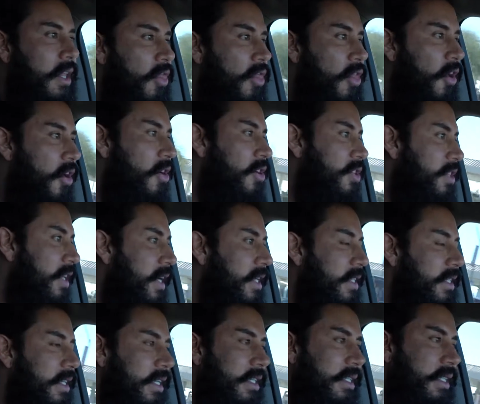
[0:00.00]
and
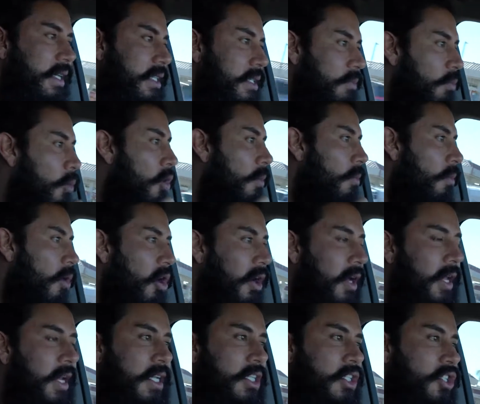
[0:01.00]
Thursdays is more
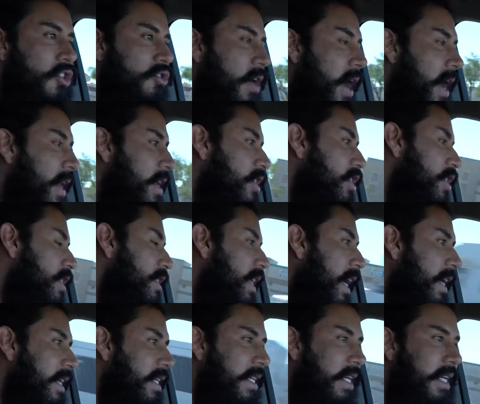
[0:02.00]
marketing strategies,
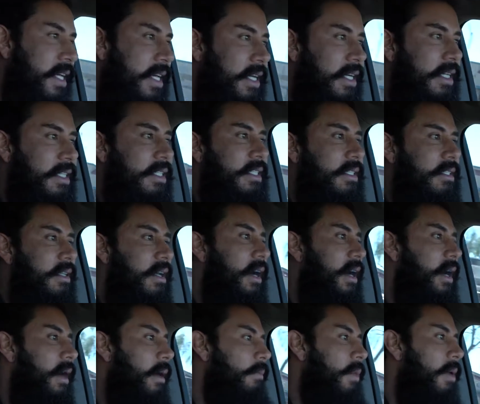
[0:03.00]
ideas,
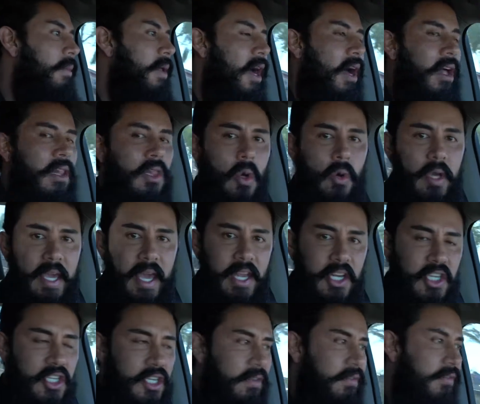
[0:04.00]
maybe
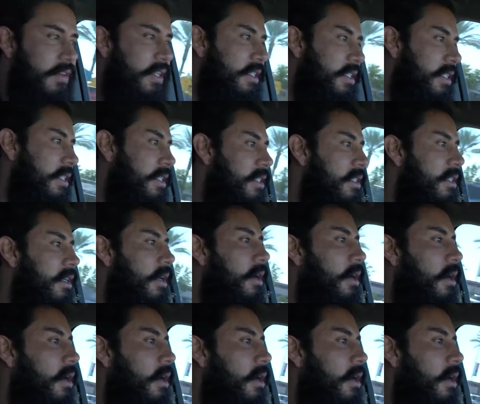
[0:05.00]
on-location visits.